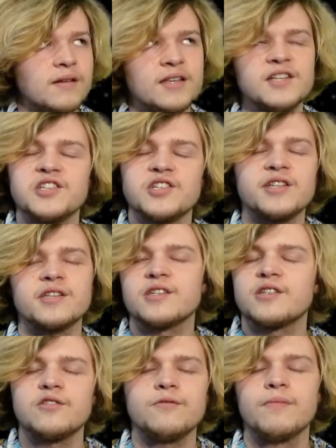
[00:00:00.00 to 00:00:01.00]
This is
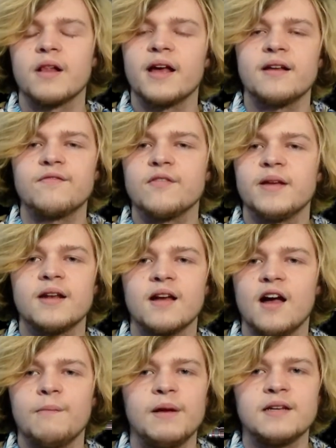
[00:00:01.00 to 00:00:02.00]
just too bland for me to
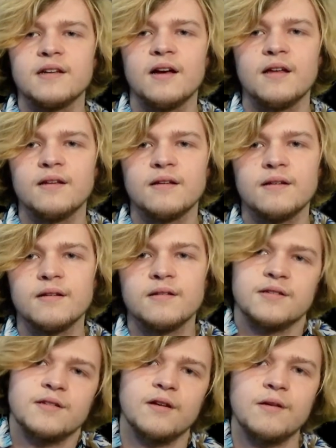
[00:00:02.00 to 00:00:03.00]
comment on.
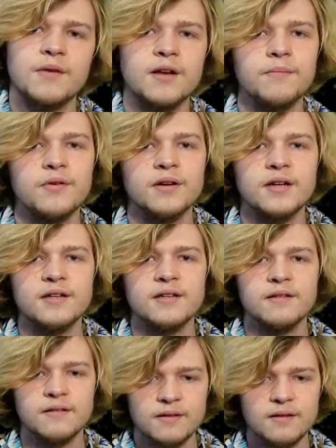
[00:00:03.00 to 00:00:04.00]
So I'm gonna put it in